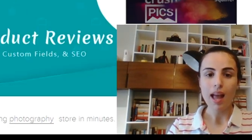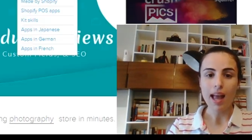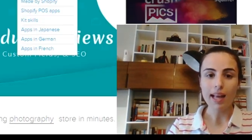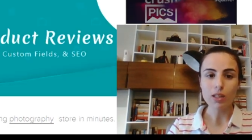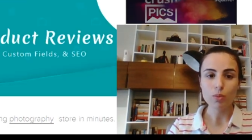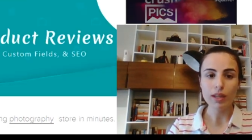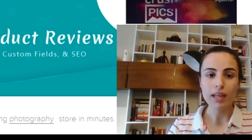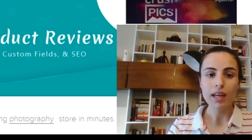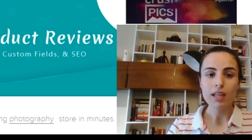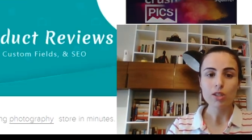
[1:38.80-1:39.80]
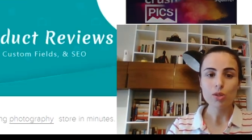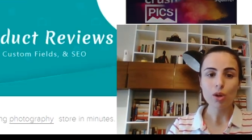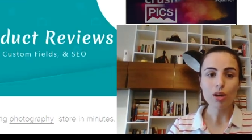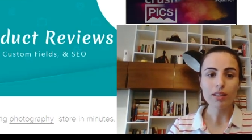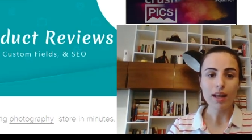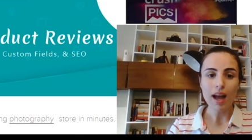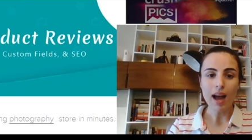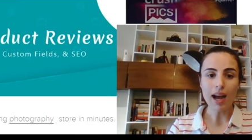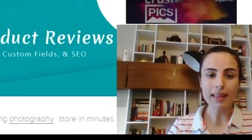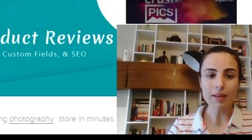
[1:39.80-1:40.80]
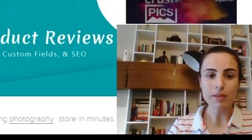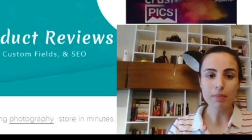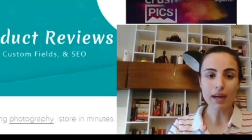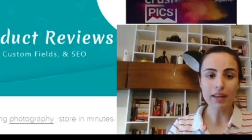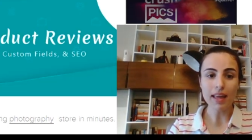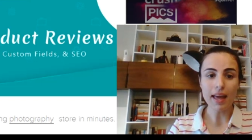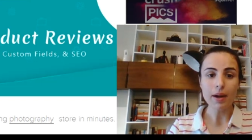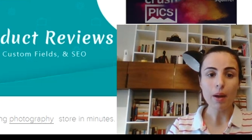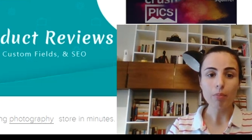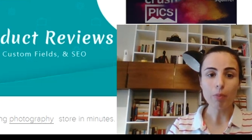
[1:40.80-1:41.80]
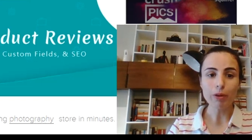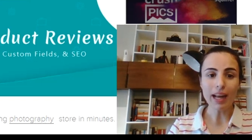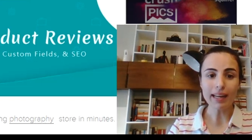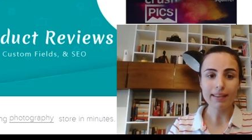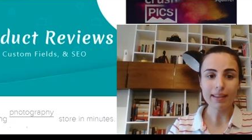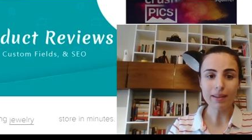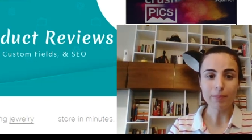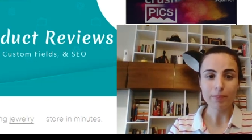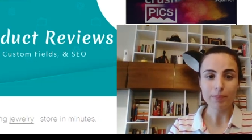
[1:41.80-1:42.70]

and we sort items by their popularity.